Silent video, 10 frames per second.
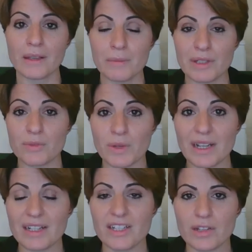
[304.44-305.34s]
Because we
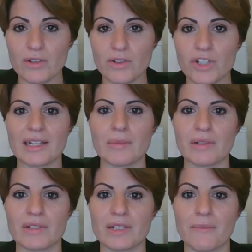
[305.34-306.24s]
are social
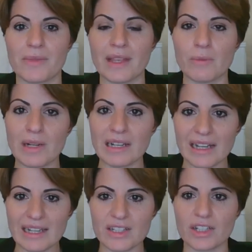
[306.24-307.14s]
animals and we
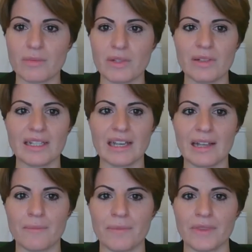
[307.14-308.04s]
like to
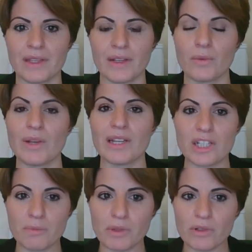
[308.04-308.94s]
communicate. We
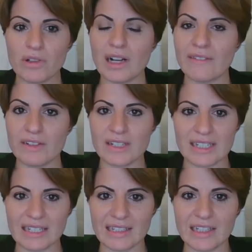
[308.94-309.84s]
explore our
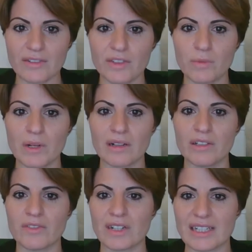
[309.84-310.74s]
understanding of the
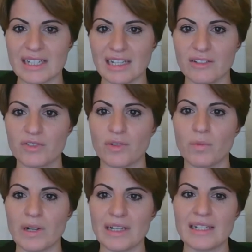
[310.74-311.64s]
world, of ourselves, through
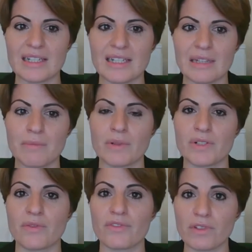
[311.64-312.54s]
words and
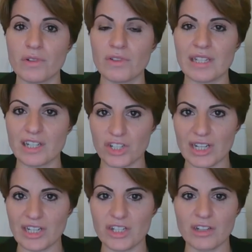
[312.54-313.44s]
symbols and through the
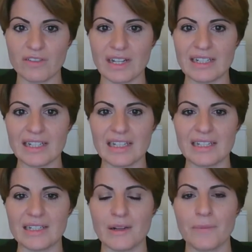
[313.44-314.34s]
exchanging of
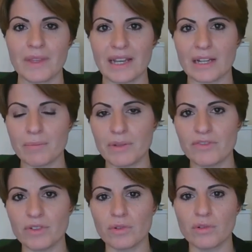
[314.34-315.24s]
ideas. And above
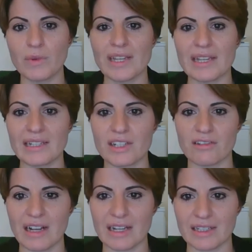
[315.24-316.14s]
all, we
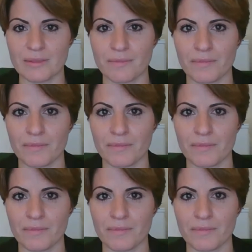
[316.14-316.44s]
interact.